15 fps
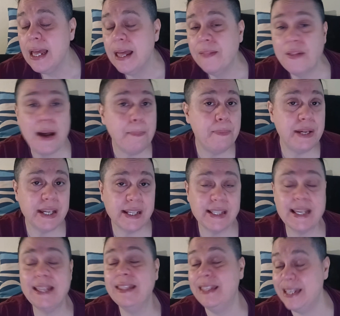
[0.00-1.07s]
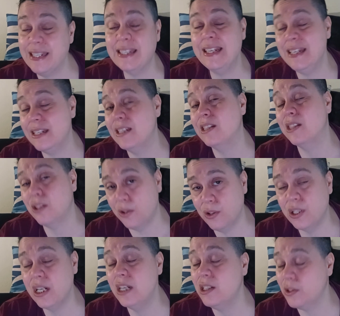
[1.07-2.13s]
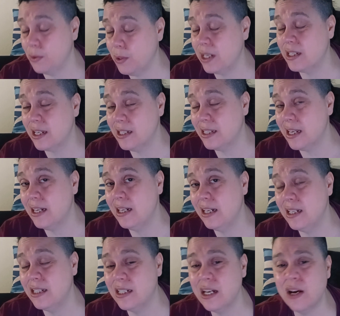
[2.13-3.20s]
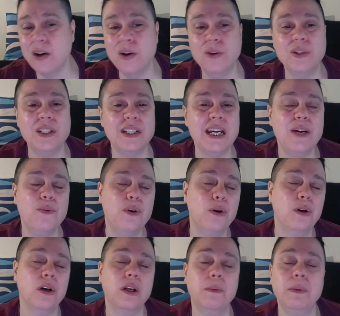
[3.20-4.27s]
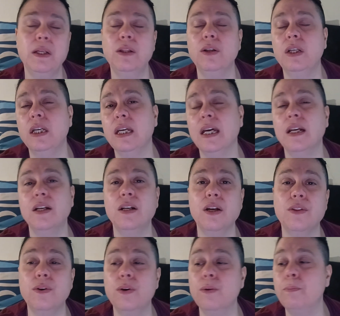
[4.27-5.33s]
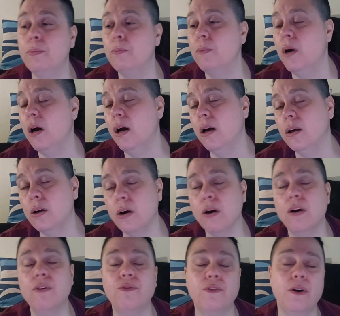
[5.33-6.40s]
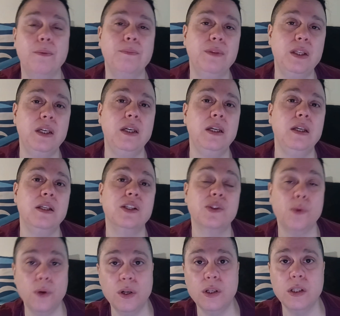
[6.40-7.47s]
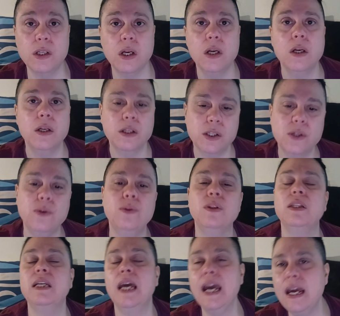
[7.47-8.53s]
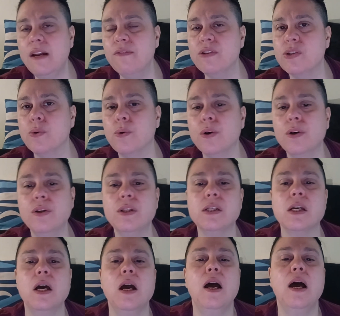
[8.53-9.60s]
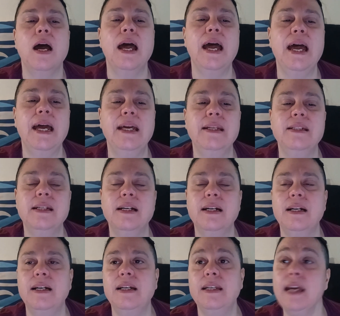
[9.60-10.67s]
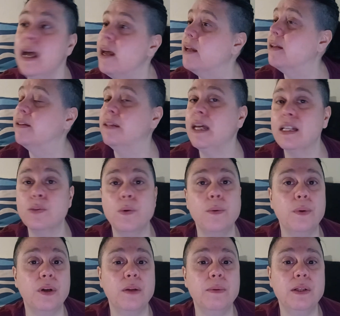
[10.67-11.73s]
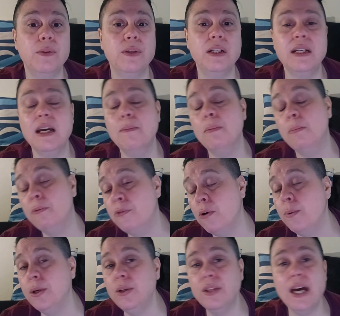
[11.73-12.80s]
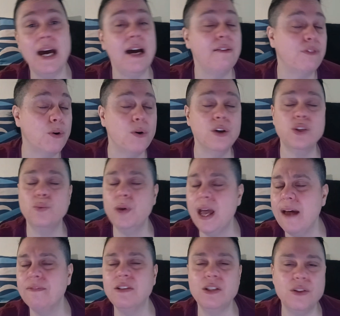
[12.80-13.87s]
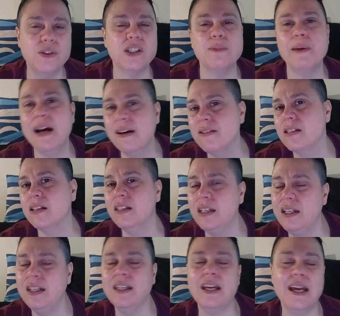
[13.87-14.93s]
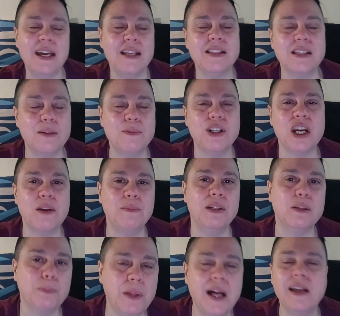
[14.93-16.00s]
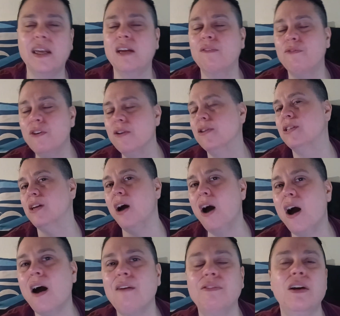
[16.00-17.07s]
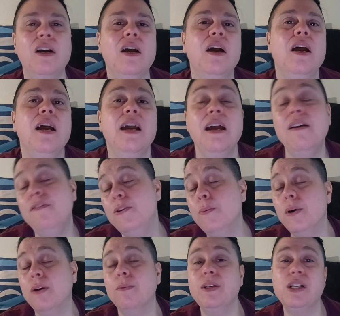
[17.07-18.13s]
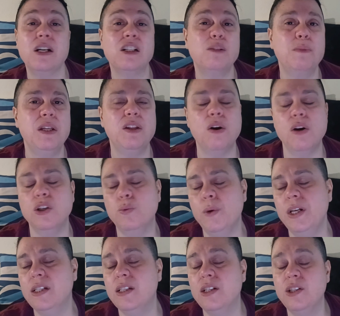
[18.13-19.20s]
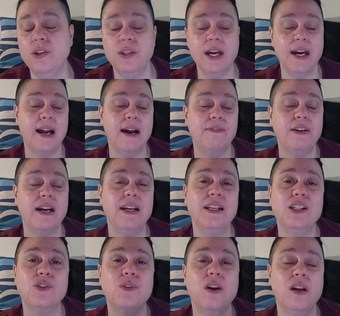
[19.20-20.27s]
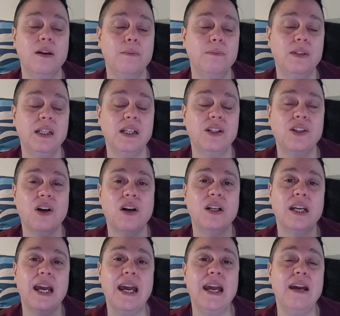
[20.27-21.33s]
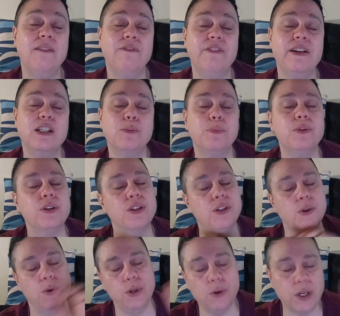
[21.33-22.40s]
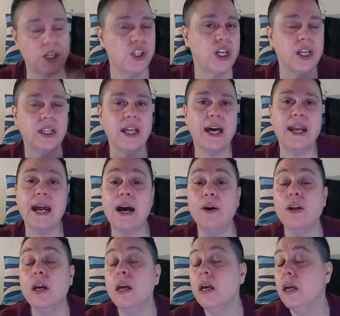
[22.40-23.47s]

That being said, this is Thursday, so as I said, it is tarot. Today we are going to be looking at another card from the Swords suit, the Eight of Swords. And yeah, that's what we're going to be doing today. But before we do that, of course, we have to do some house cleaning and some shameless plugging. First off, if you want to reach out to me, there is ways to do that. I've got Instagram, TikTok, and Facebook, so you can check that out.